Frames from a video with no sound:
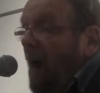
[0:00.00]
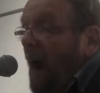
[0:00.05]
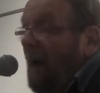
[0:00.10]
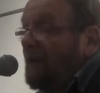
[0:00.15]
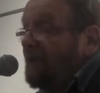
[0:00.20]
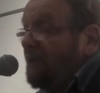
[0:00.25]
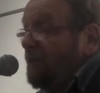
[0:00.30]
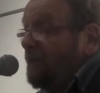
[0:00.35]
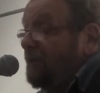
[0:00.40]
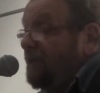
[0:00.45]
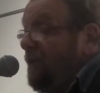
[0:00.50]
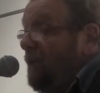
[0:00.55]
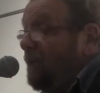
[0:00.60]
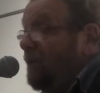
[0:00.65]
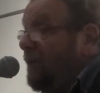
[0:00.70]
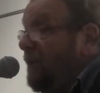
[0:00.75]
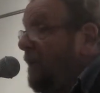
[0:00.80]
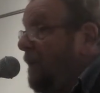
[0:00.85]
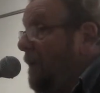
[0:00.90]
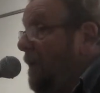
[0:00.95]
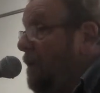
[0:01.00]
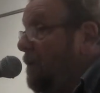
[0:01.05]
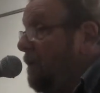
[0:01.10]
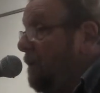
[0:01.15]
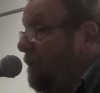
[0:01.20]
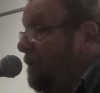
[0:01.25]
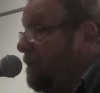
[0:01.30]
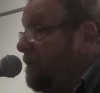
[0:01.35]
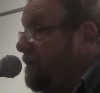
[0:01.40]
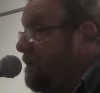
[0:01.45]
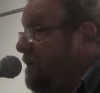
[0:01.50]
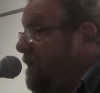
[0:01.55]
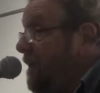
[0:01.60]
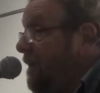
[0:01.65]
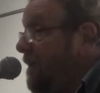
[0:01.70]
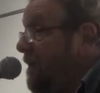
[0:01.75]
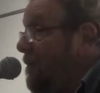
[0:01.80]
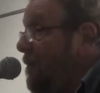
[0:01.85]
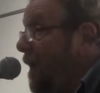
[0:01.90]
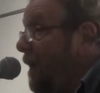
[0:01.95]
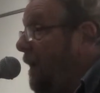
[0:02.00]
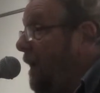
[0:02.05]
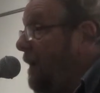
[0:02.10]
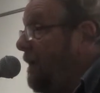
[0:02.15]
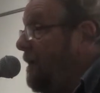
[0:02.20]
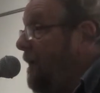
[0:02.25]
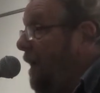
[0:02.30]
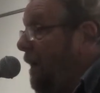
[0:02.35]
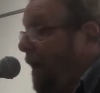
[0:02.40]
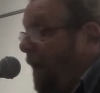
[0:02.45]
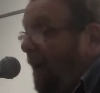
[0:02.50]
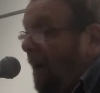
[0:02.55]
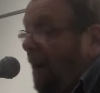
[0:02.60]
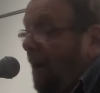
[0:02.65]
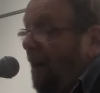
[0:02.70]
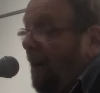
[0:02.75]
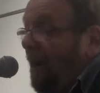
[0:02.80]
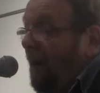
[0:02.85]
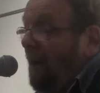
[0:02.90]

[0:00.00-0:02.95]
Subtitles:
as it was known to the locals, the Mucky Duck.